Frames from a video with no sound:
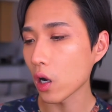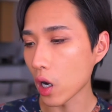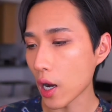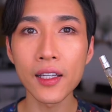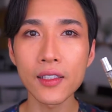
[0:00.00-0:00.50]

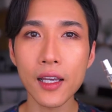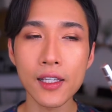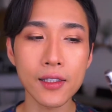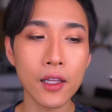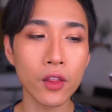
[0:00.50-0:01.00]
good. This
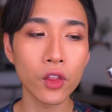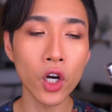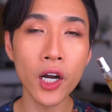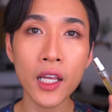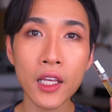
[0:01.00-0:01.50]
is the
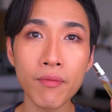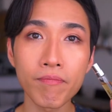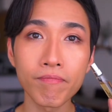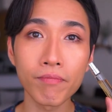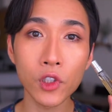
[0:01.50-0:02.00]

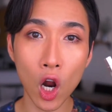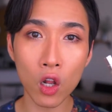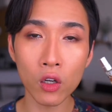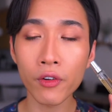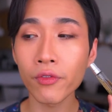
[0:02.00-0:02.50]

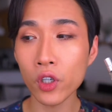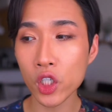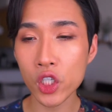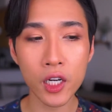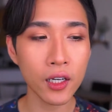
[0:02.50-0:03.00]
$30
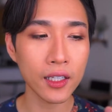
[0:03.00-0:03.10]
version.